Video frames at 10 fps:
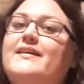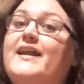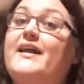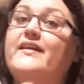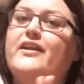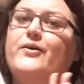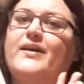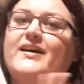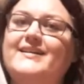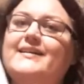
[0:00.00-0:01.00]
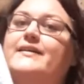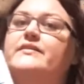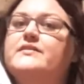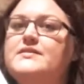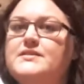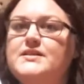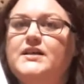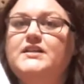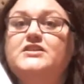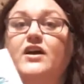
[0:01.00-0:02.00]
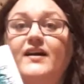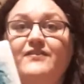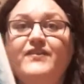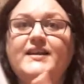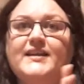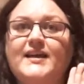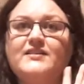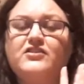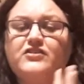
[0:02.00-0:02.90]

And I'm glad I know that I did. So I think that